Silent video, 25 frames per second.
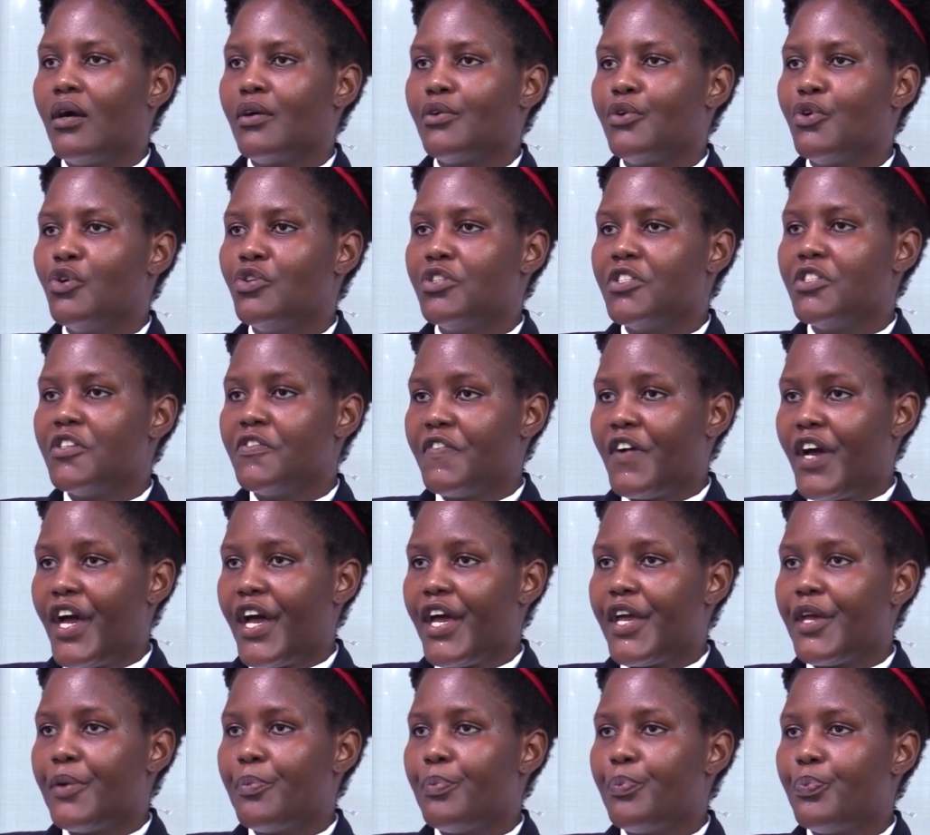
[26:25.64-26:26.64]

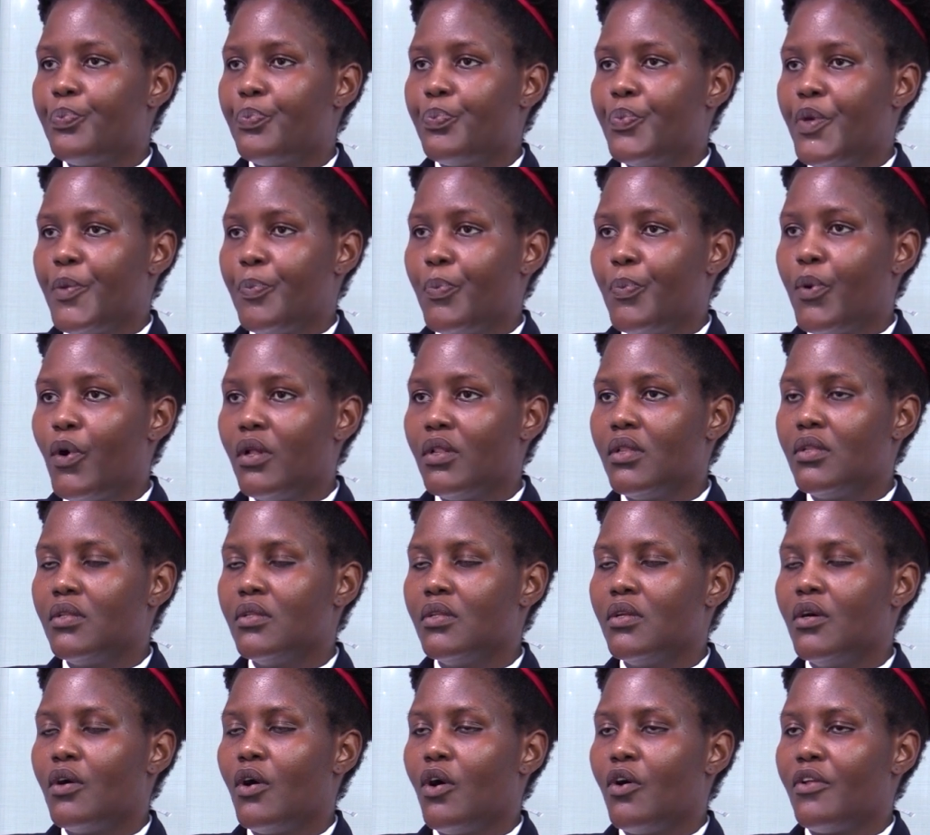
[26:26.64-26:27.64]
notify people
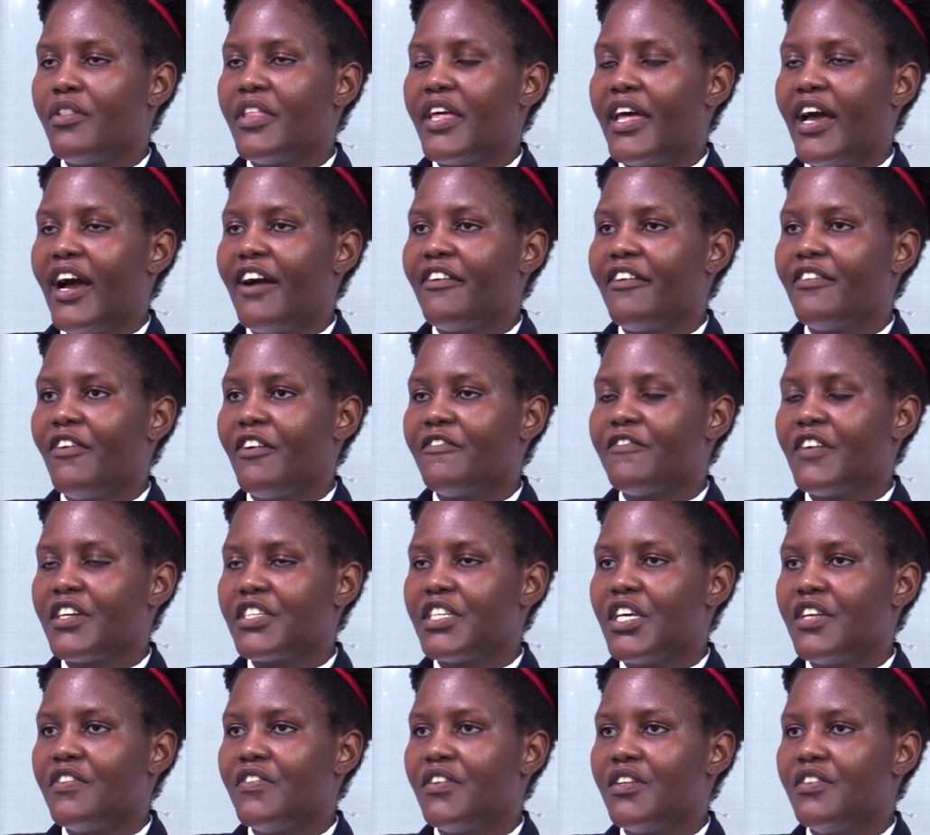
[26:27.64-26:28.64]
or the
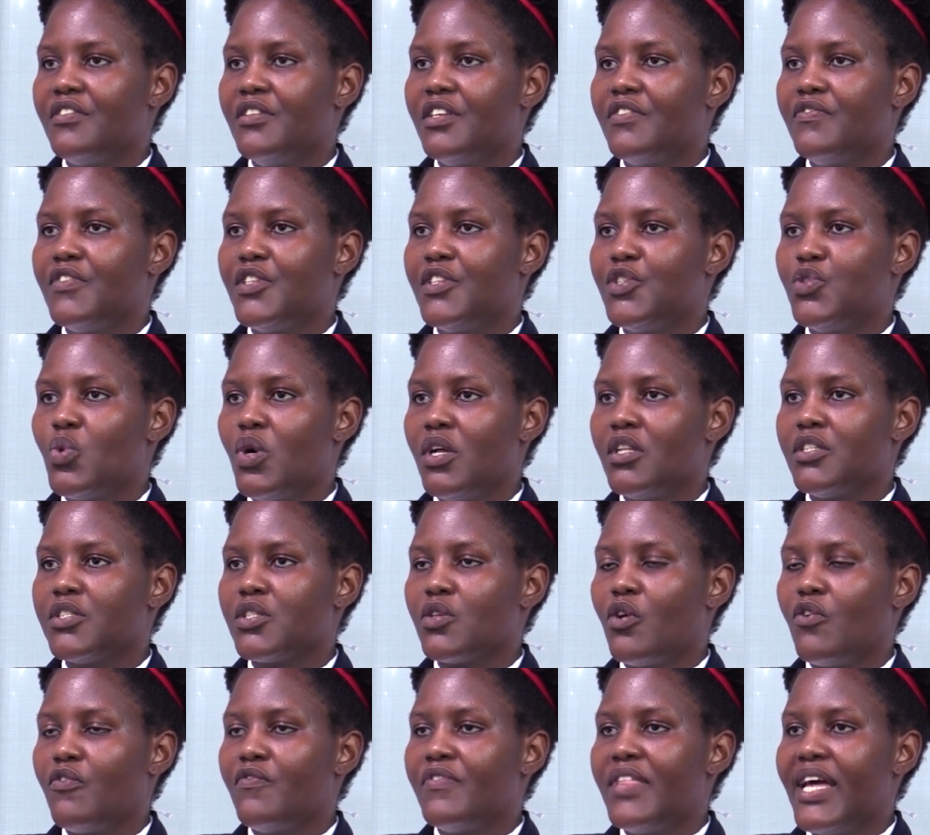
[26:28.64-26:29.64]
affected
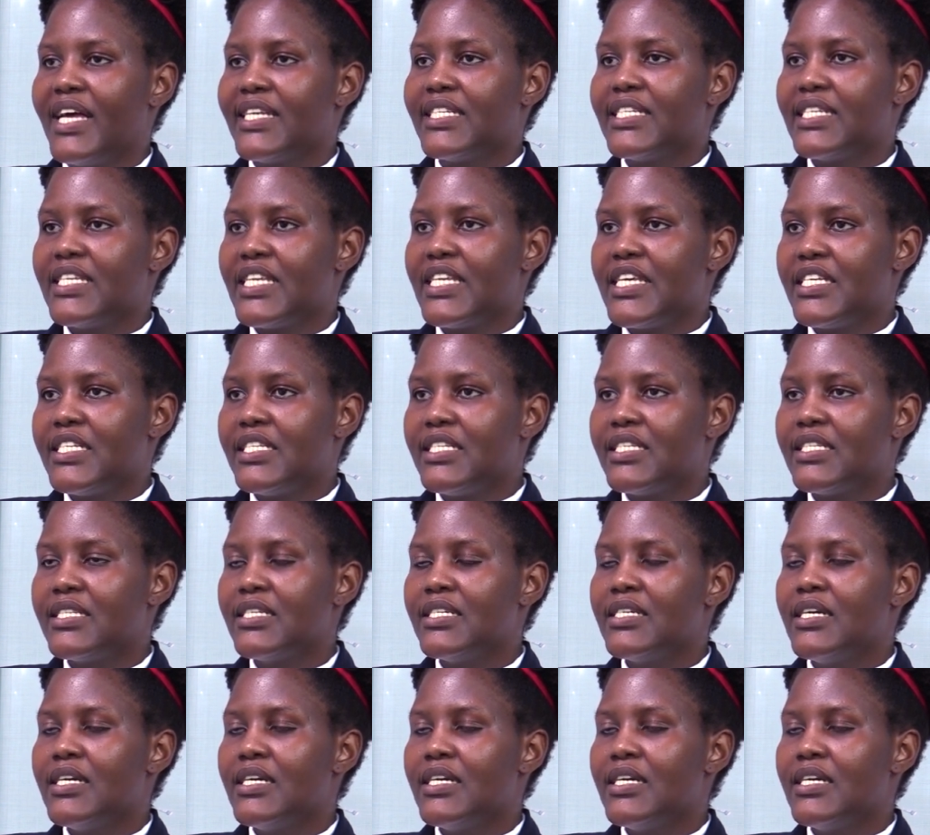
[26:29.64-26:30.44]
individuals of that need,